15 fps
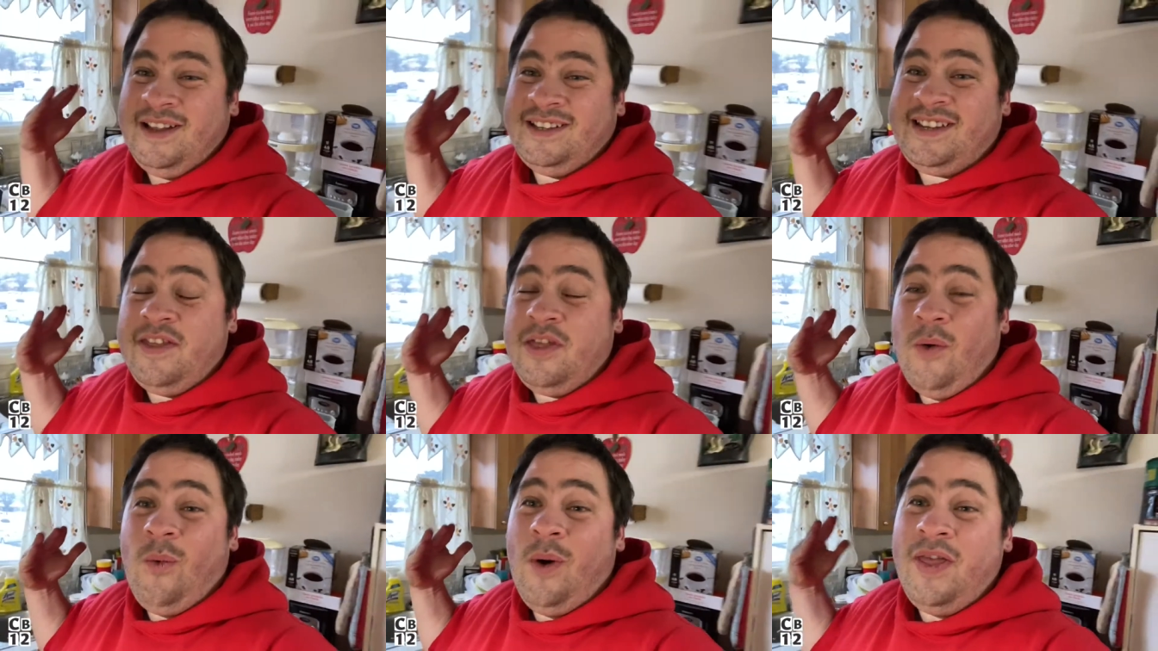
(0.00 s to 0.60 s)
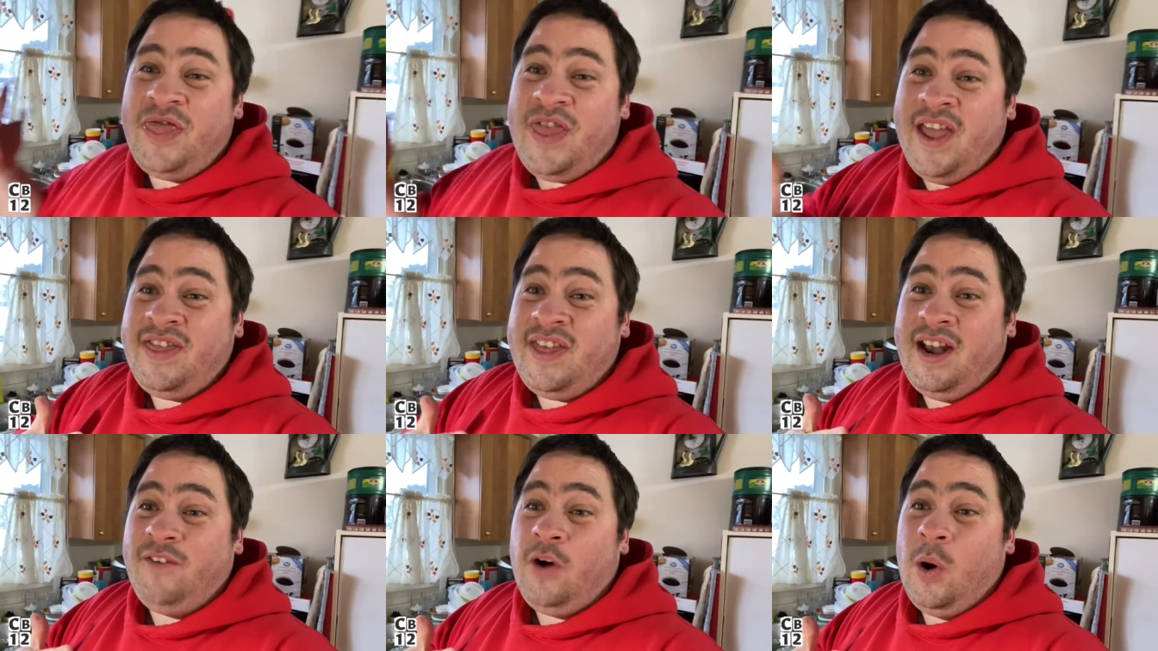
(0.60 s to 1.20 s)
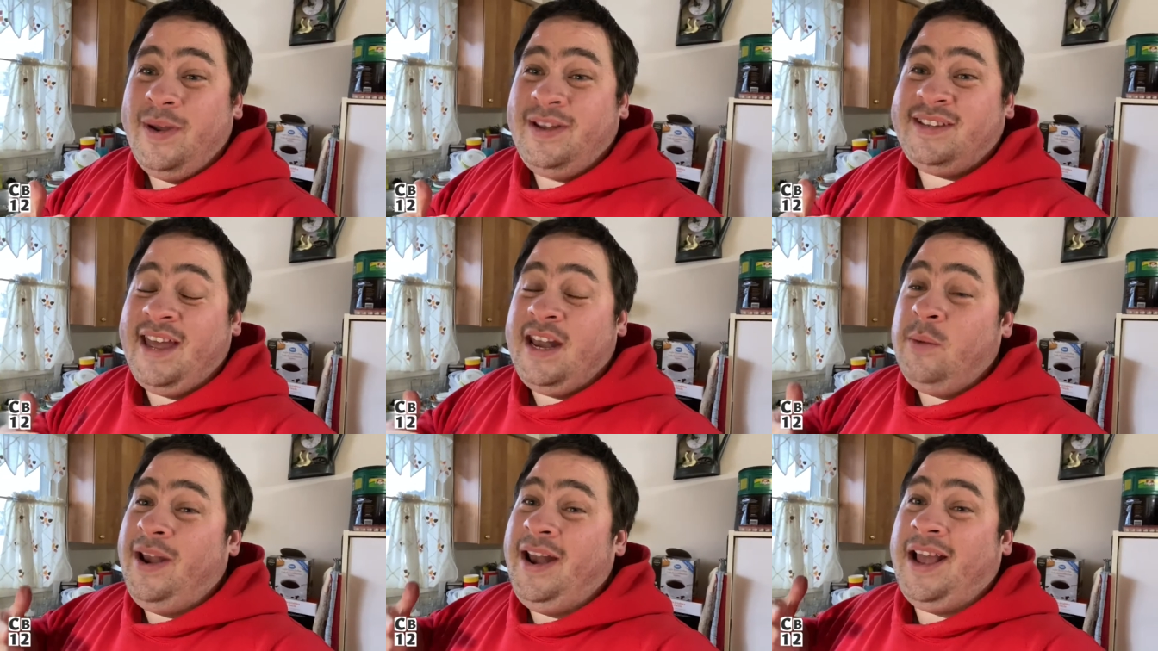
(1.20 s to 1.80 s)
say the one thing that I've always
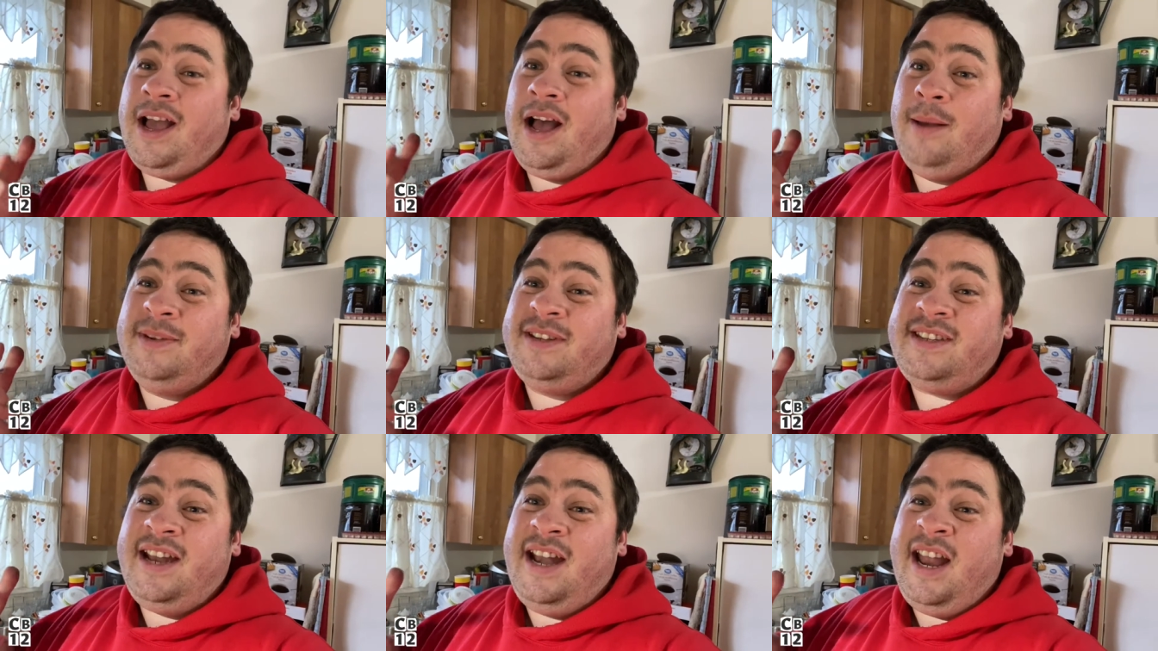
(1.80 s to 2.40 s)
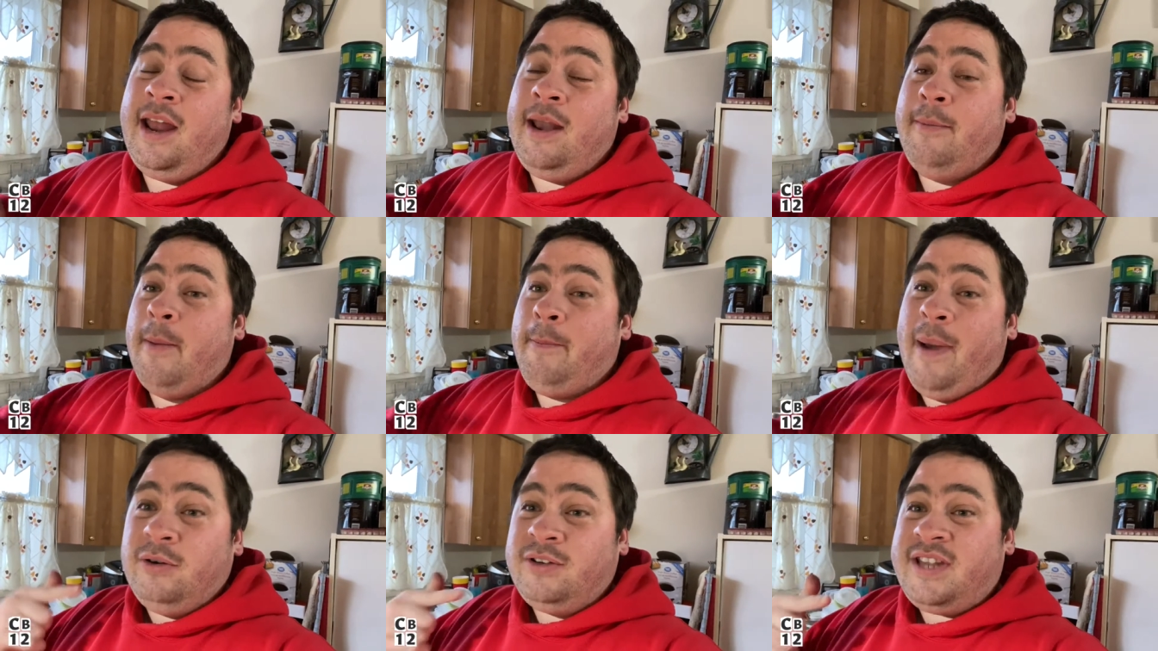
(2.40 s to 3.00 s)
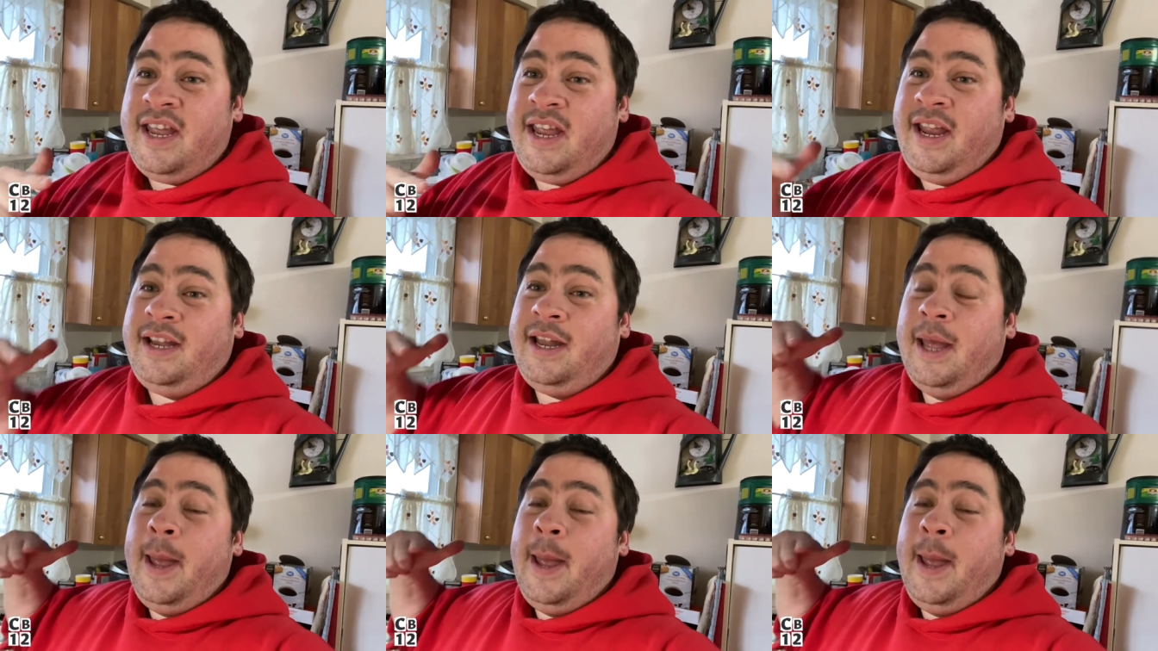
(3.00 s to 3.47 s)
said when it comes to eating, and I'm about to eat,